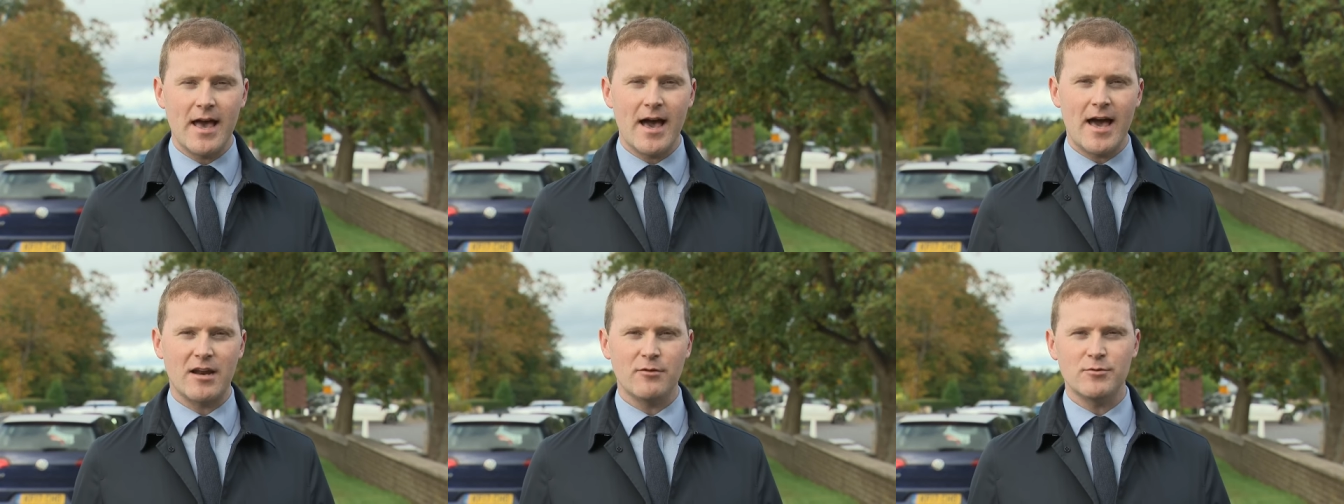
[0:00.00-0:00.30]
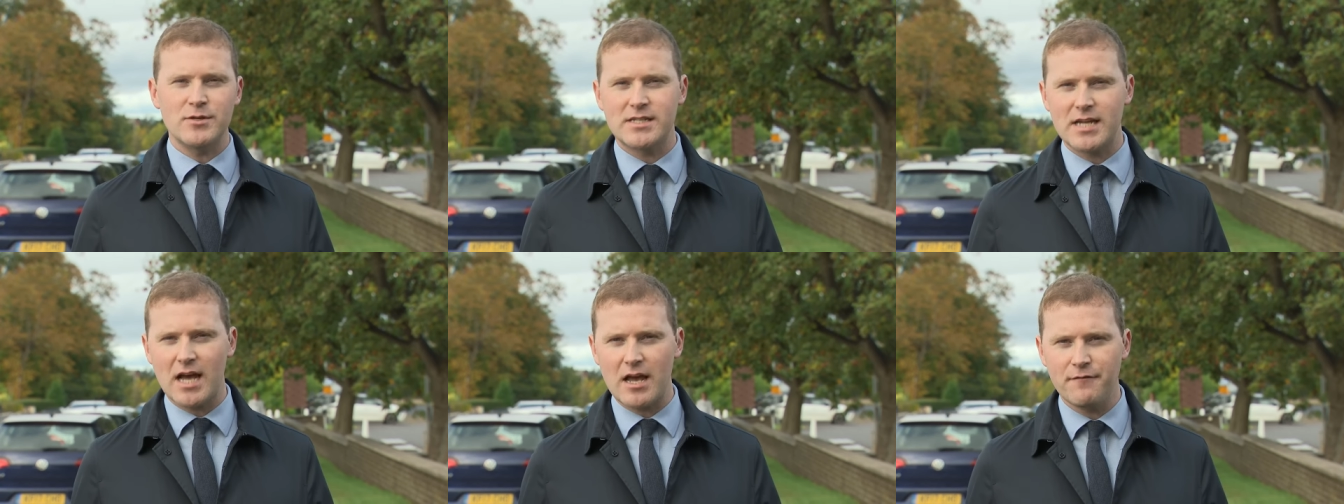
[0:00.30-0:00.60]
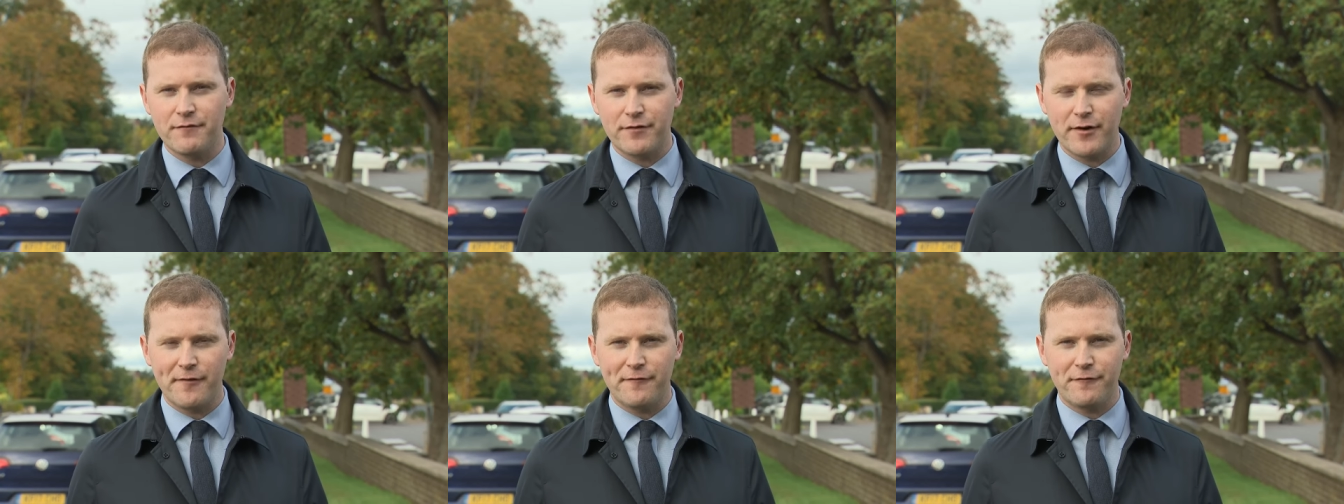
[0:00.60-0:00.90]
and it was
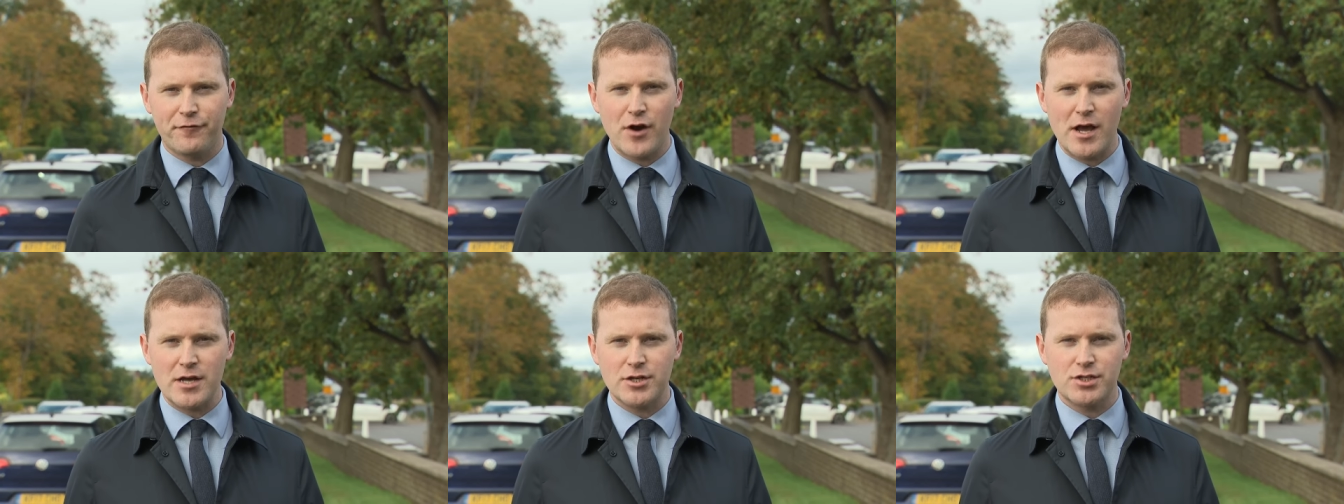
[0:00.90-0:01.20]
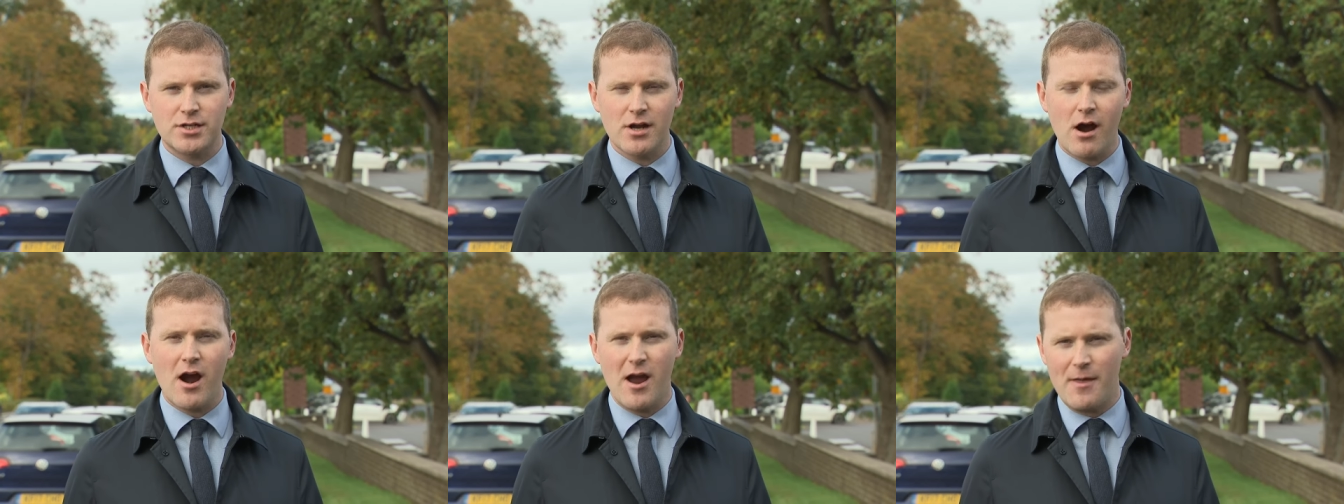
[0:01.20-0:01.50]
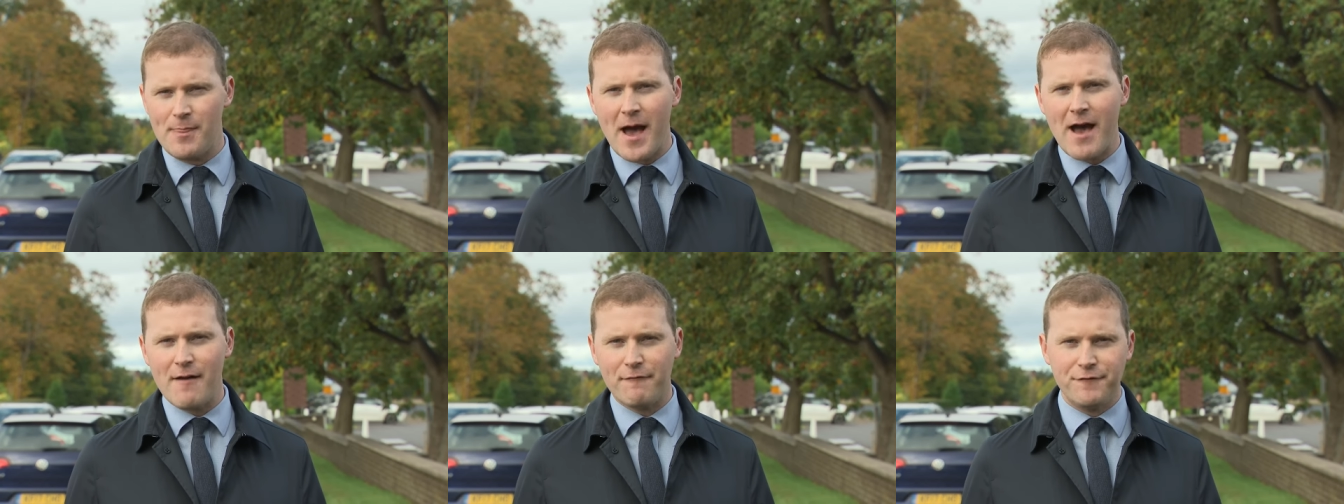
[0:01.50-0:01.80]
time for a fresh start.
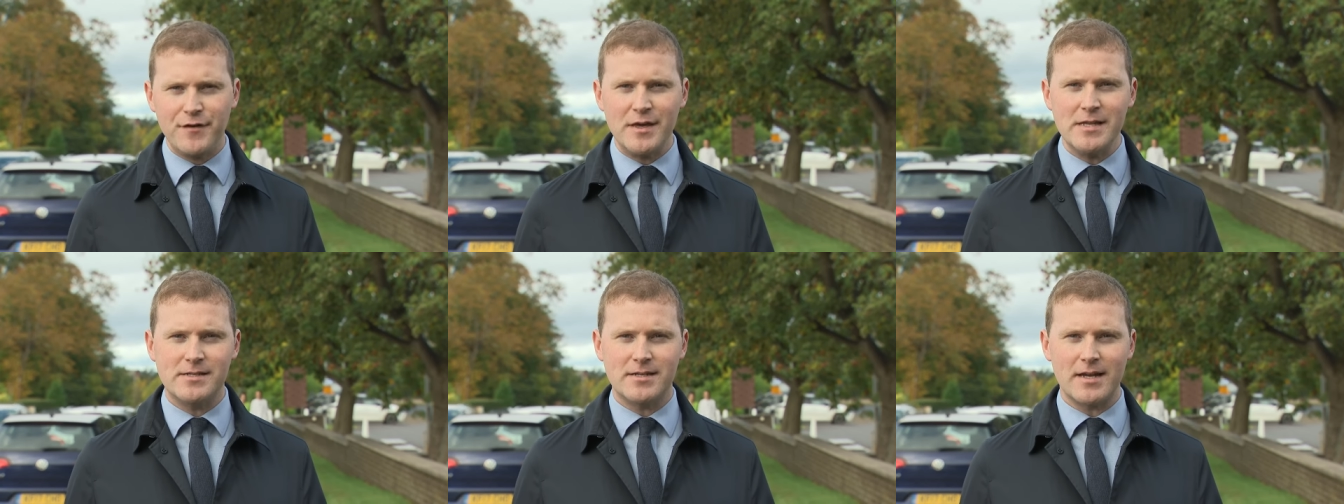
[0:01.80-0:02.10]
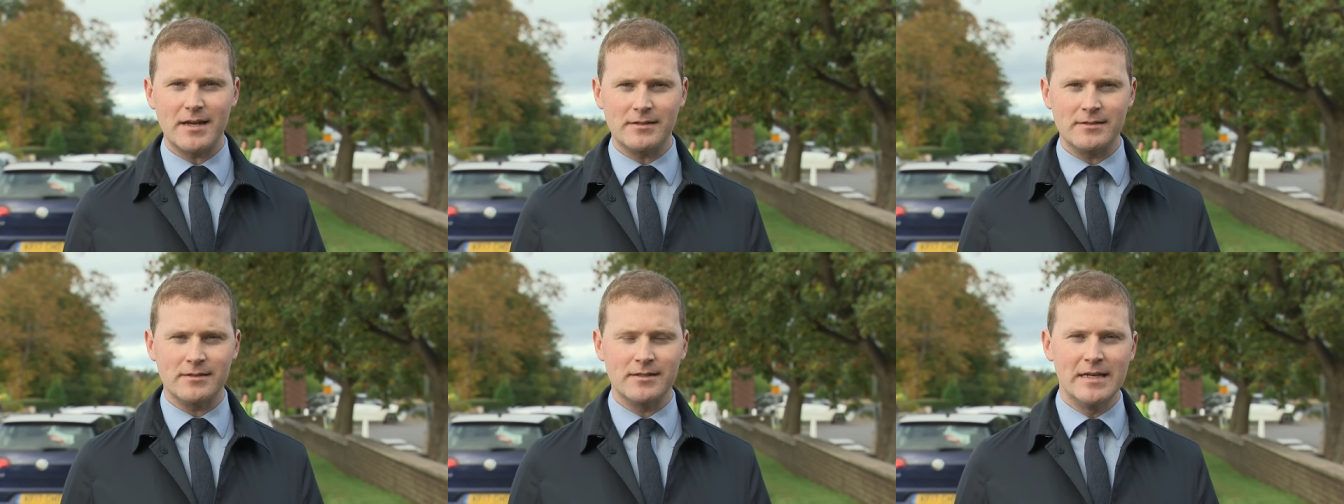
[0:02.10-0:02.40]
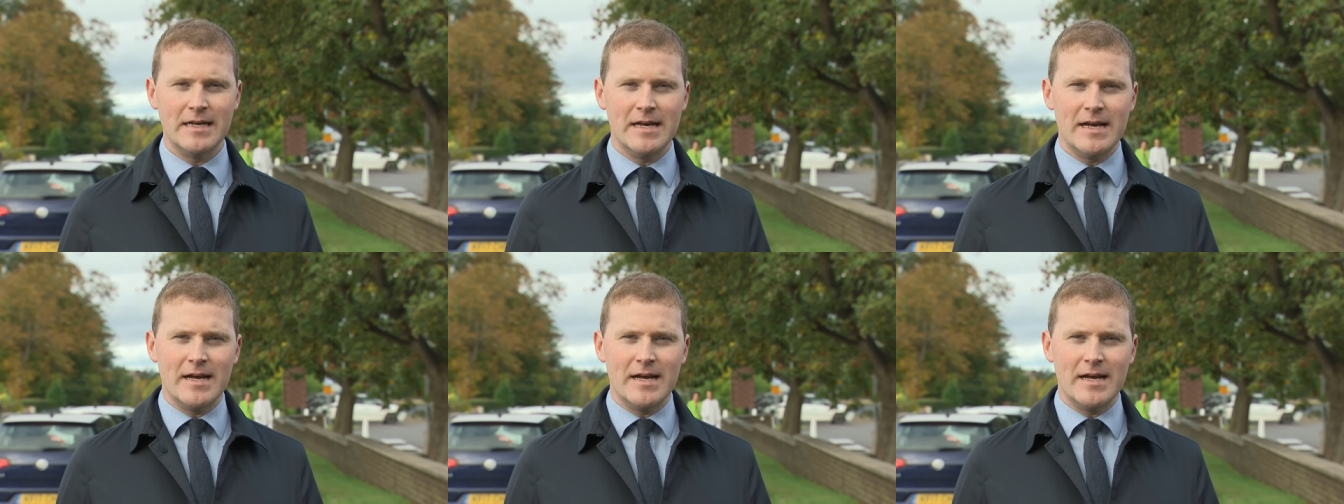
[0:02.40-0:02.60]
And that feeds in